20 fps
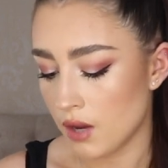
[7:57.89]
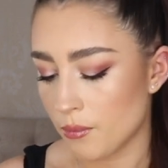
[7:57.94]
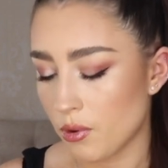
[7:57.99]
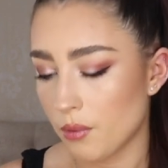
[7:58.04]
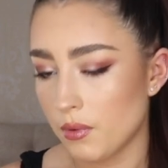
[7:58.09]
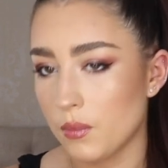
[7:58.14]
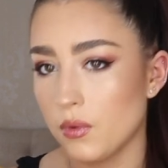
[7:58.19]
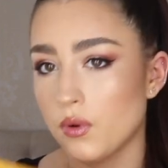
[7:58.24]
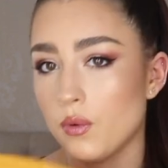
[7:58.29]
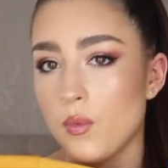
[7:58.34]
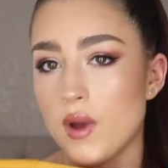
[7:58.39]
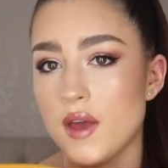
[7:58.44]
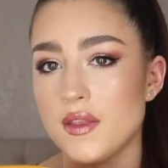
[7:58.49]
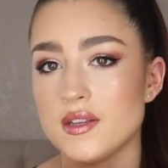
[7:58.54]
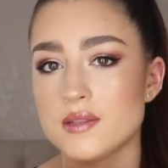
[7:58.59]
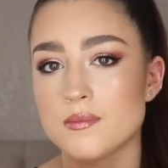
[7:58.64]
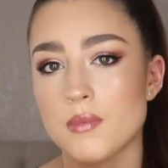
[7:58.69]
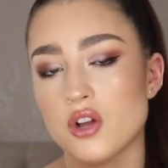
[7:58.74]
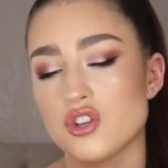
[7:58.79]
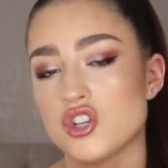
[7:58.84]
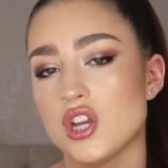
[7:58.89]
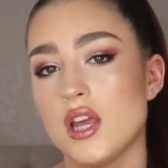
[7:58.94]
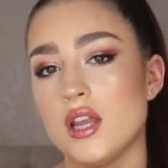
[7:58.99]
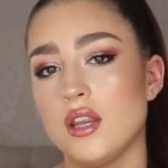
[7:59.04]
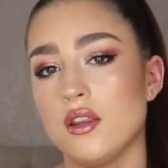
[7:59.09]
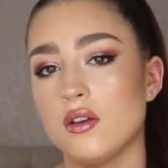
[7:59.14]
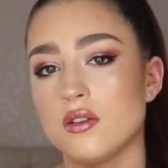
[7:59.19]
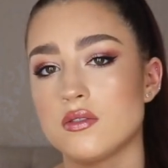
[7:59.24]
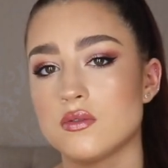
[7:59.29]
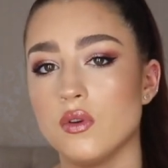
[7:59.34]
Probably wouldn't wear this much
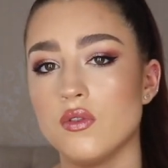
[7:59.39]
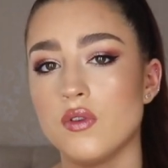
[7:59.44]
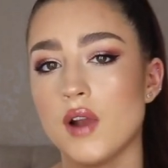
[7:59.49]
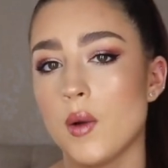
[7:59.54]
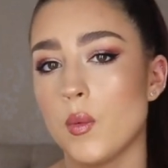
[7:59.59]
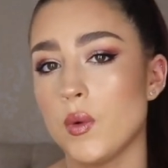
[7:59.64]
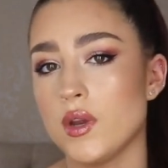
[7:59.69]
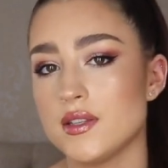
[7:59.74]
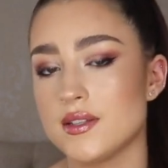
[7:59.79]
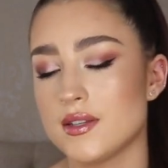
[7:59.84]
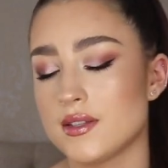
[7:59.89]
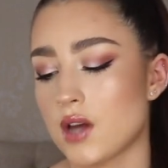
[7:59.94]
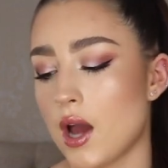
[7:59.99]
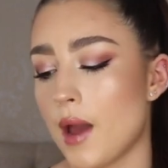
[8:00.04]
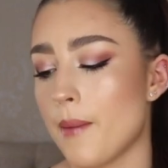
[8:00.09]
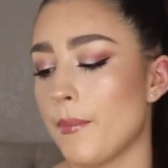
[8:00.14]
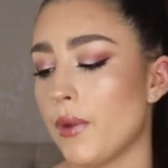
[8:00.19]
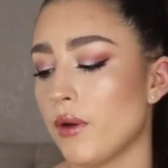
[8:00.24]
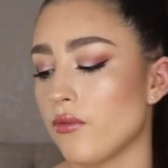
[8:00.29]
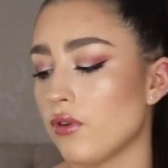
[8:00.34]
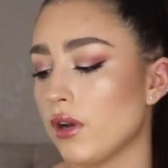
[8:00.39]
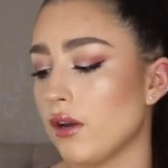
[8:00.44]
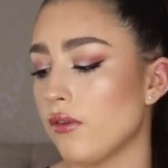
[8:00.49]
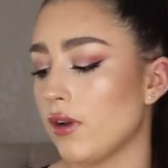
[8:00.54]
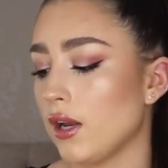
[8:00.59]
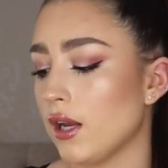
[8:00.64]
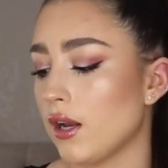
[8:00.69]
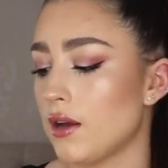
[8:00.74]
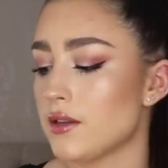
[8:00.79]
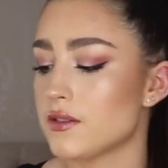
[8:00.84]
in the sort of like winter time, but really,
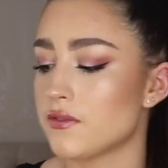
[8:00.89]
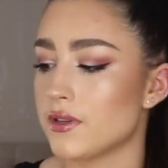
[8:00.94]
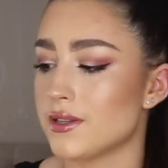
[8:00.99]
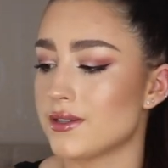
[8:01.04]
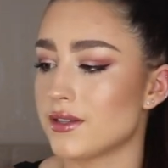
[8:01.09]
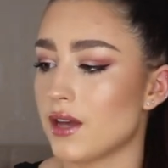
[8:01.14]
really nice for